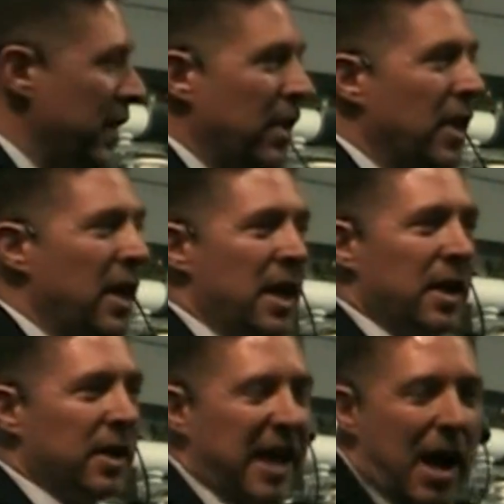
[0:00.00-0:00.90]
they'll
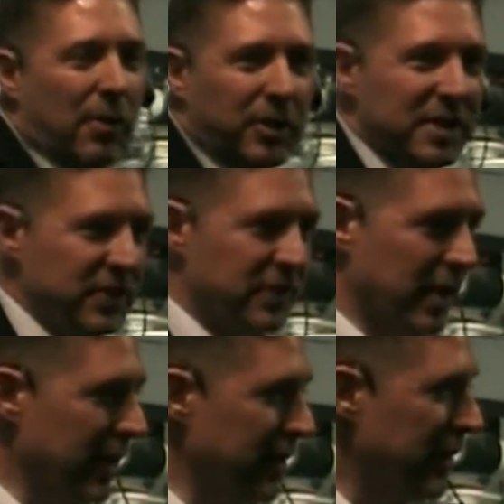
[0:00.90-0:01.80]

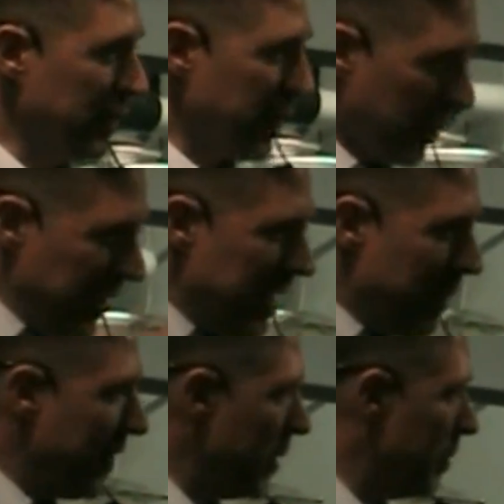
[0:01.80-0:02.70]
they'll think
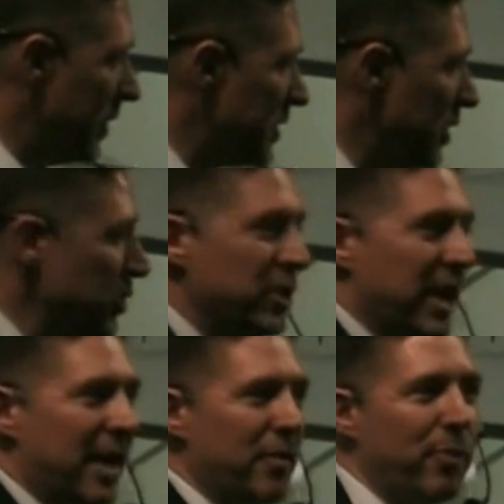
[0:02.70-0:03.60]
about the solution to
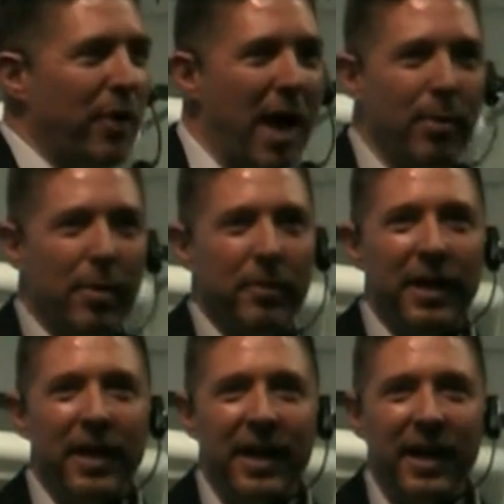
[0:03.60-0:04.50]
every problem
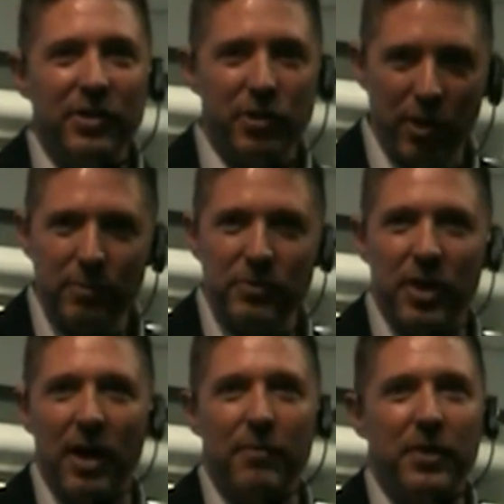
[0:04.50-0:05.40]
in terms
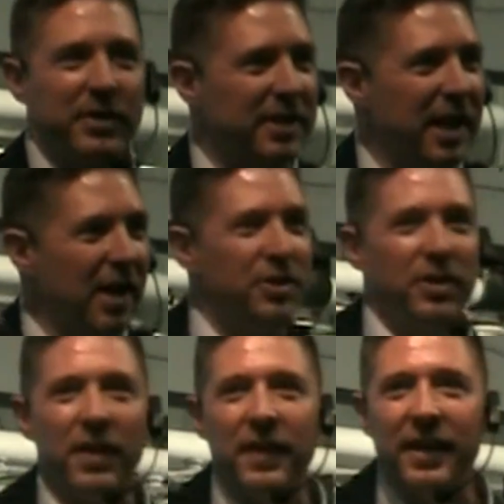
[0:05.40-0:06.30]
of the technology
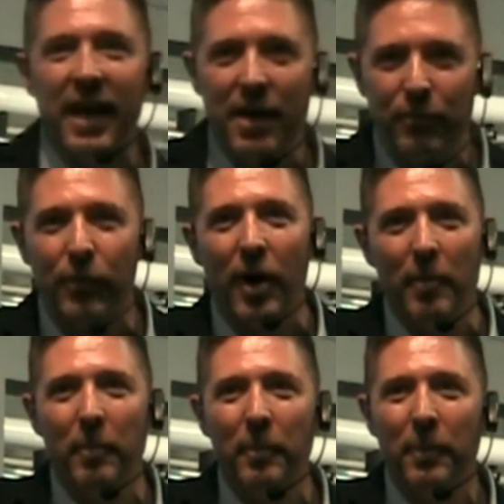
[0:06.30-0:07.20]
that they came
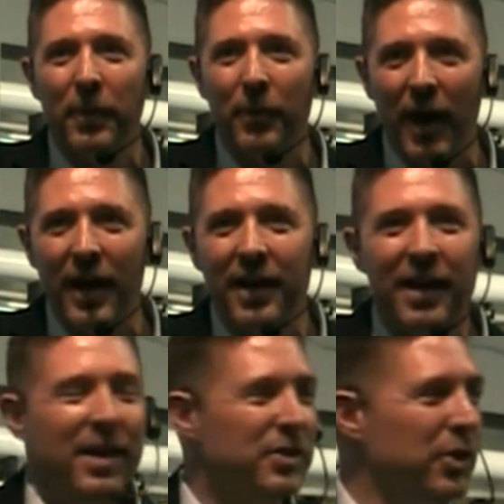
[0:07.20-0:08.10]
from, right?
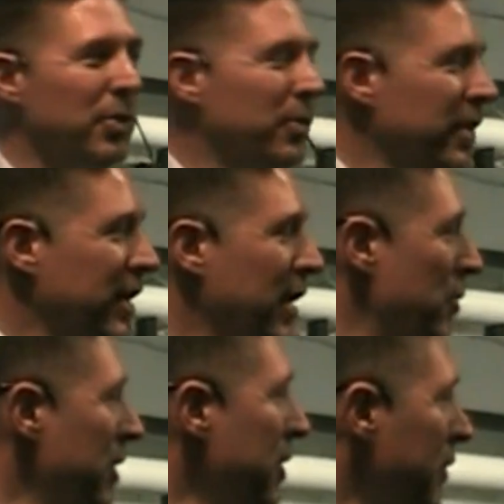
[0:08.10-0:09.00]
So,
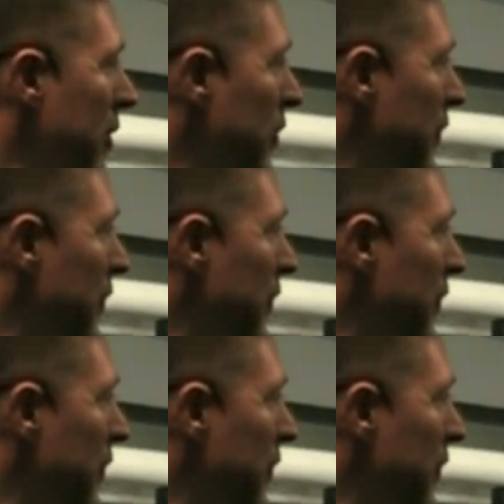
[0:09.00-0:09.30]
when you're